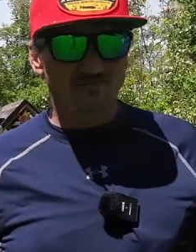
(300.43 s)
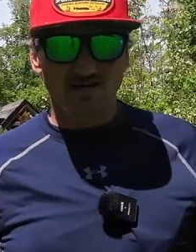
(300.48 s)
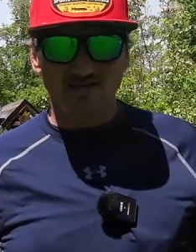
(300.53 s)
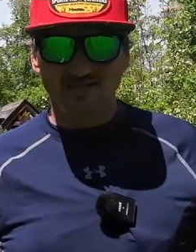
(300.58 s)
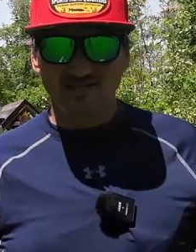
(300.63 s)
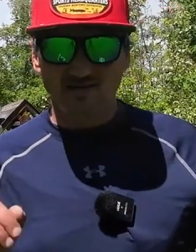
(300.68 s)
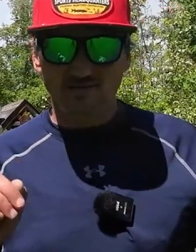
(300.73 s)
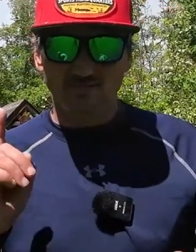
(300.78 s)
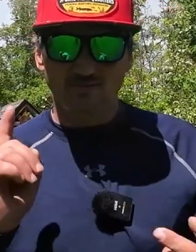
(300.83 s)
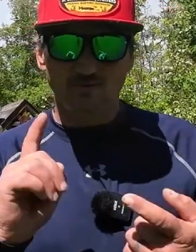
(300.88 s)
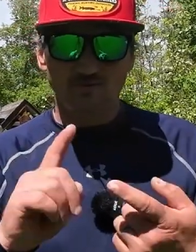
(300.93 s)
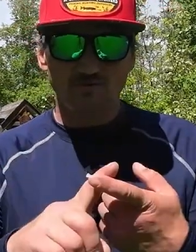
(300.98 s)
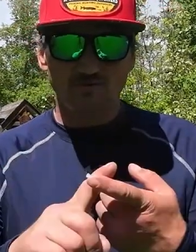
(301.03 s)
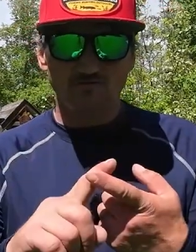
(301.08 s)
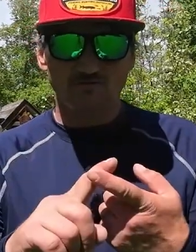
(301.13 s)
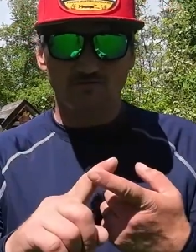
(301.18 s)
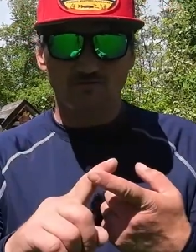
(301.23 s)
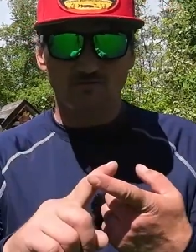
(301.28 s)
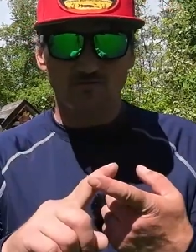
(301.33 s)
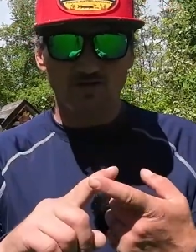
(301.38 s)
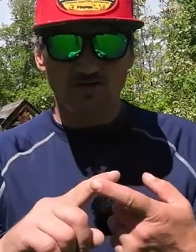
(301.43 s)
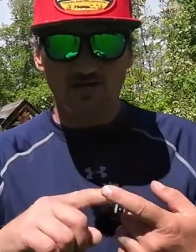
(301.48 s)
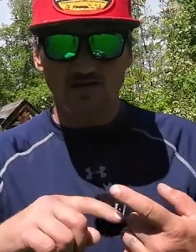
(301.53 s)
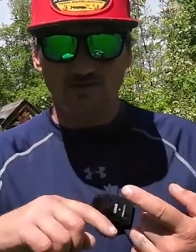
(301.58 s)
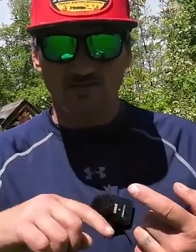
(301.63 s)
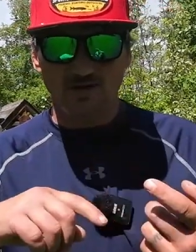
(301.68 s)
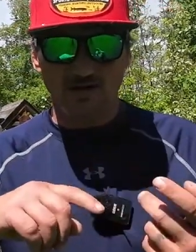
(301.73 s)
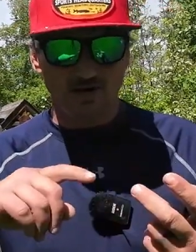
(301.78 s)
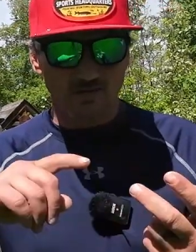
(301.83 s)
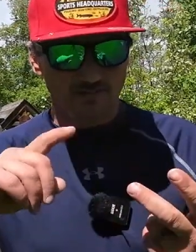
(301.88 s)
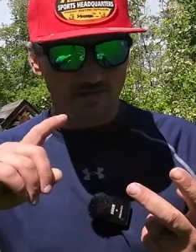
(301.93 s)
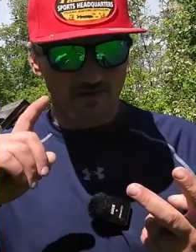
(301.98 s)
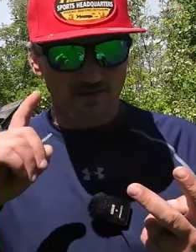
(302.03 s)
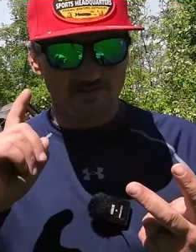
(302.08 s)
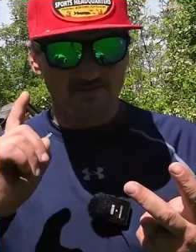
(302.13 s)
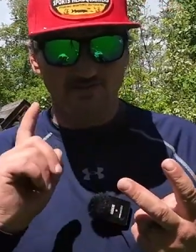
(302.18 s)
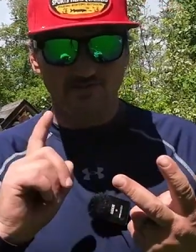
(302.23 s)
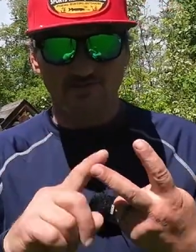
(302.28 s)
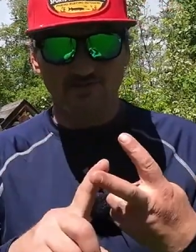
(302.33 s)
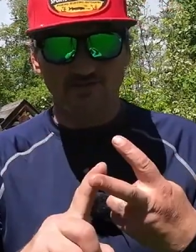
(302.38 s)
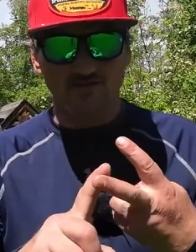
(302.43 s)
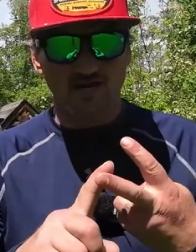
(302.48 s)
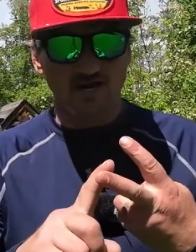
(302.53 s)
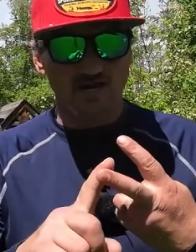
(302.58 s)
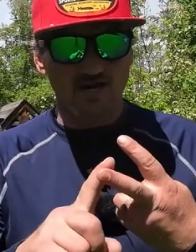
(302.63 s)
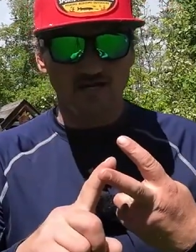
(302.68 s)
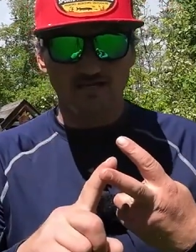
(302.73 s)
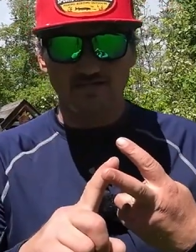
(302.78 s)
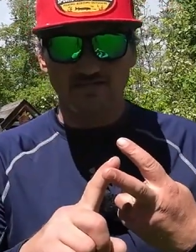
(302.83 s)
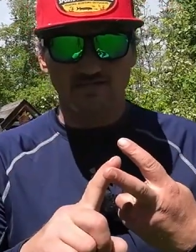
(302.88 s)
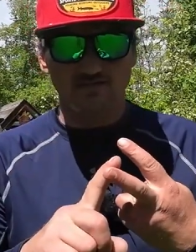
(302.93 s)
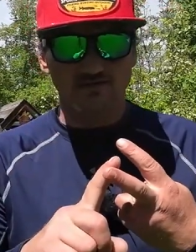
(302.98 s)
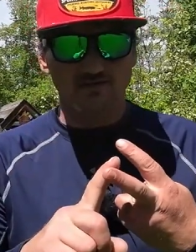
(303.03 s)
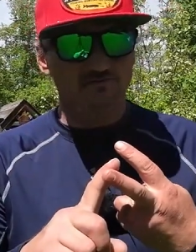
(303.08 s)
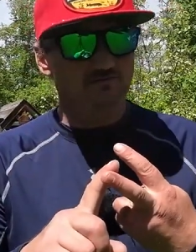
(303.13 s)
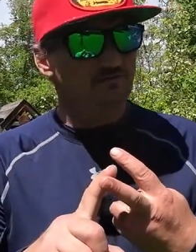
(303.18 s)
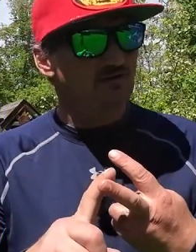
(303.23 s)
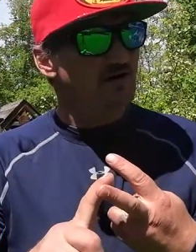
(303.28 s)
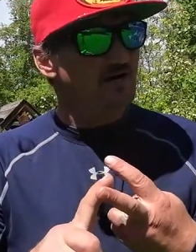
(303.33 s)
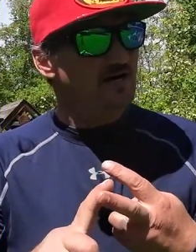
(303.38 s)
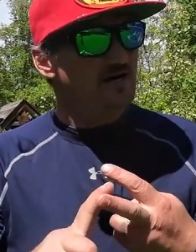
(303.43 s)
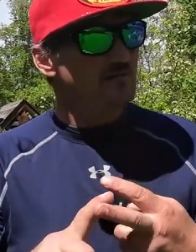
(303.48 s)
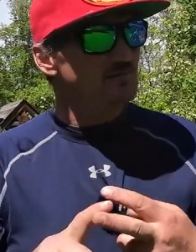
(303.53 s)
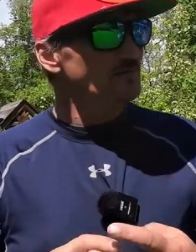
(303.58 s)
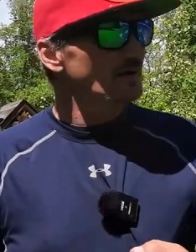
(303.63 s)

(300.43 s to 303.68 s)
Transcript: I did it both in 48 megapixels and single frame.